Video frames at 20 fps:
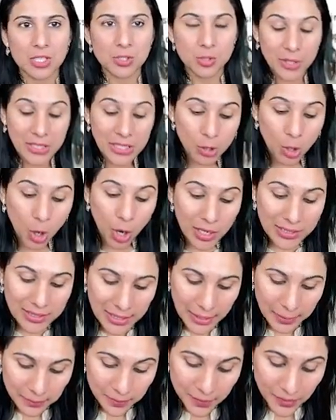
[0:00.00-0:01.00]
So he called
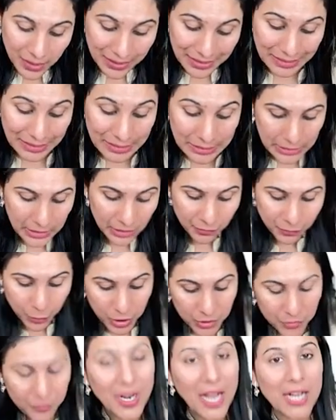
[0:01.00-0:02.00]
them
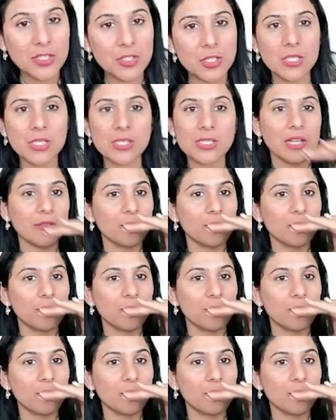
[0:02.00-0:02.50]
LeFort fractures,